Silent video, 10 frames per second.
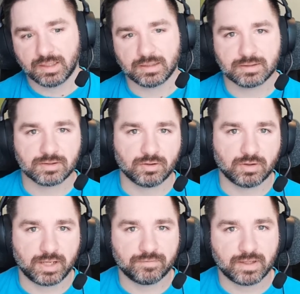And so
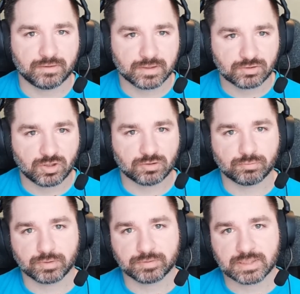I found this general
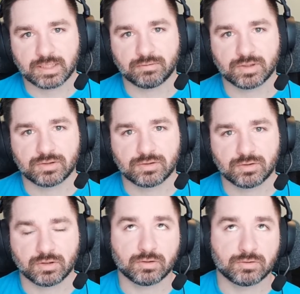purpose language
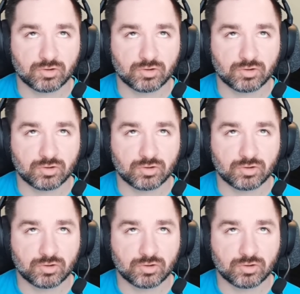or